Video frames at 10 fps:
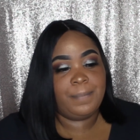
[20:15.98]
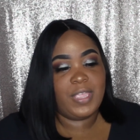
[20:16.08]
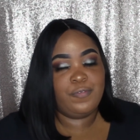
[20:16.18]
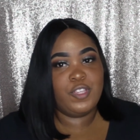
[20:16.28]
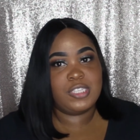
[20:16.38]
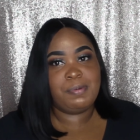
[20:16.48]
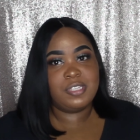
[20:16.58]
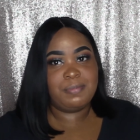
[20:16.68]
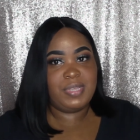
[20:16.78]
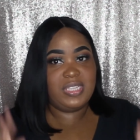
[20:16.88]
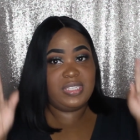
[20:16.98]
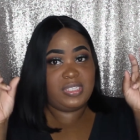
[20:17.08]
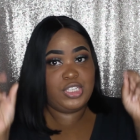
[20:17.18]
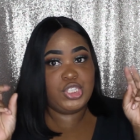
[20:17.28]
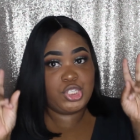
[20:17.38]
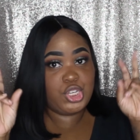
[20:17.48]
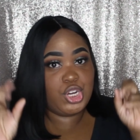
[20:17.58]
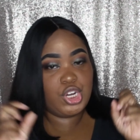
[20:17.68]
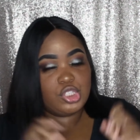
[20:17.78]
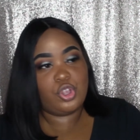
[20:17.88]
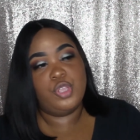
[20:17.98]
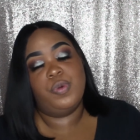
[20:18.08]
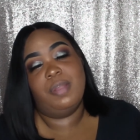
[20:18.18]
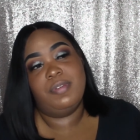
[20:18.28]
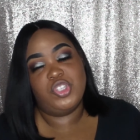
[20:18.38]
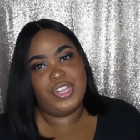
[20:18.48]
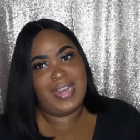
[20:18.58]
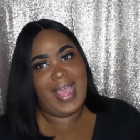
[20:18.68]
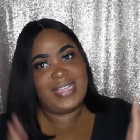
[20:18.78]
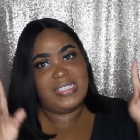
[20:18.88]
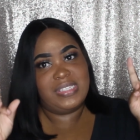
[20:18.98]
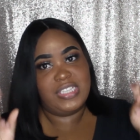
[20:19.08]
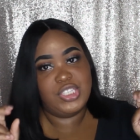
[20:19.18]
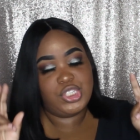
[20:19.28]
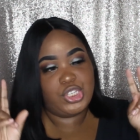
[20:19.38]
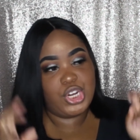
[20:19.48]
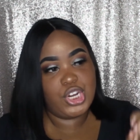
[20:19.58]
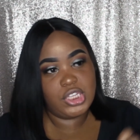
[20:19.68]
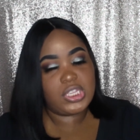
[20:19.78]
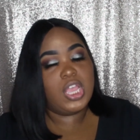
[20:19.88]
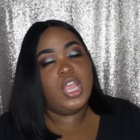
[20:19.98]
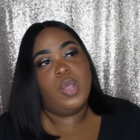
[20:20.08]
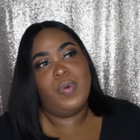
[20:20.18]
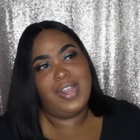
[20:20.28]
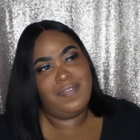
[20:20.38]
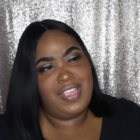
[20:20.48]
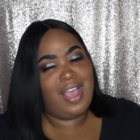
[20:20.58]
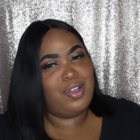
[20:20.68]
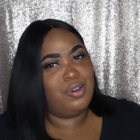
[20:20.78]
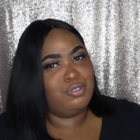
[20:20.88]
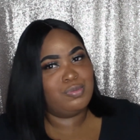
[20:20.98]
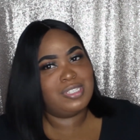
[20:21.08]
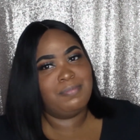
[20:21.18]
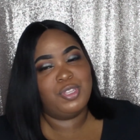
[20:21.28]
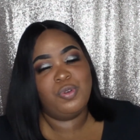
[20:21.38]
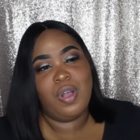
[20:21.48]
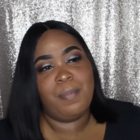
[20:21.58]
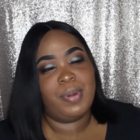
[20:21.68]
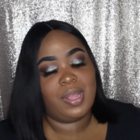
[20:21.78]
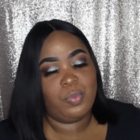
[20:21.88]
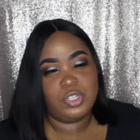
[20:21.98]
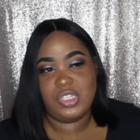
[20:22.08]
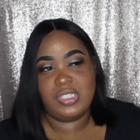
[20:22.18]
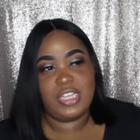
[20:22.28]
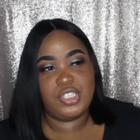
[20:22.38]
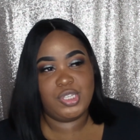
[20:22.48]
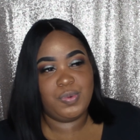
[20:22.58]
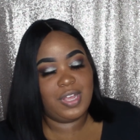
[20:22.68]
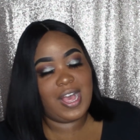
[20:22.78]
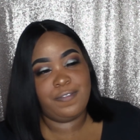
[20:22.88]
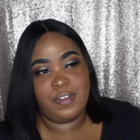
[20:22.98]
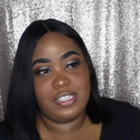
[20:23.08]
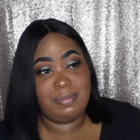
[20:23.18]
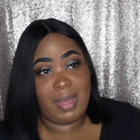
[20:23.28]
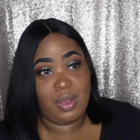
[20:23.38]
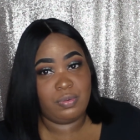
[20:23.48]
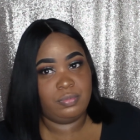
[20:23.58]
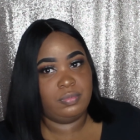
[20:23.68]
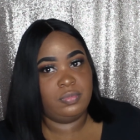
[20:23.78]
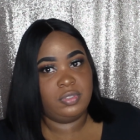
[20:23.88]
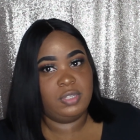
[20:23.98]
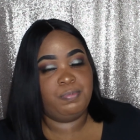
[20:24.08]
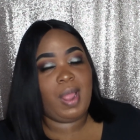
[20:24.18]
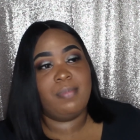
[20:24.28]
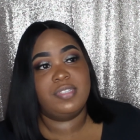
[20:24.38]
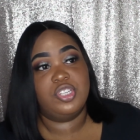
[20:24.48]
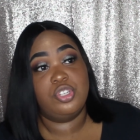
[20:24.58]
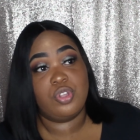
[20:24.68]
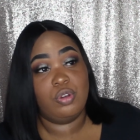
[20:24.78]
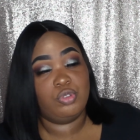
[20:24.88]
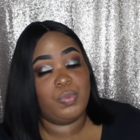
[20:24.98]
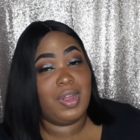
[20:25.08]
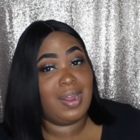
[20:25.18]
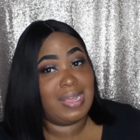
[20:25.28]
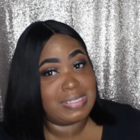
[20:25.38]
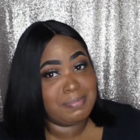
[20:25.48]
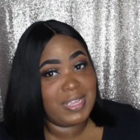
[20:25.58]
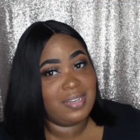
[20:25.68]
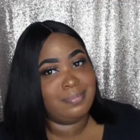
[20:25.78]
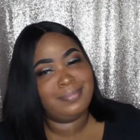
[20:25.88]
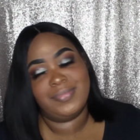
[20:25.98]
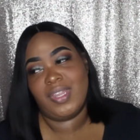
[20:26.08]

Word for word: if you're supposed to be sisters or you want to be treated as sisters whenever y'all going through something you're gonna bring up what she say to you in confidence about the problems that she's going through with her husband